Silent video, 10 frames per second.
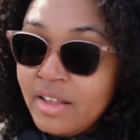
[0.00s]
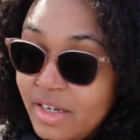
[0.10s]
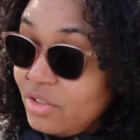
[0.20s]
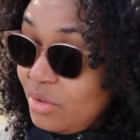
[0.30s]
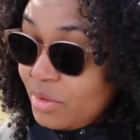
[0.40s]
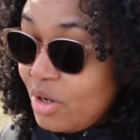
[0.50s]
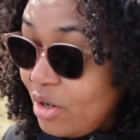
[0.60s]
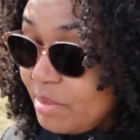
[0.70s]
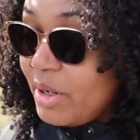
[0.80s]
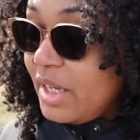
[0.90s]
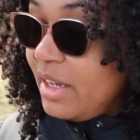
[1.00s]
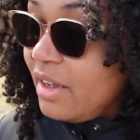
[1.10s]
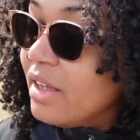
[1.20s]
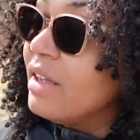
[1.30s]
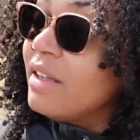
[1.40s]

that shit was heartbreaking.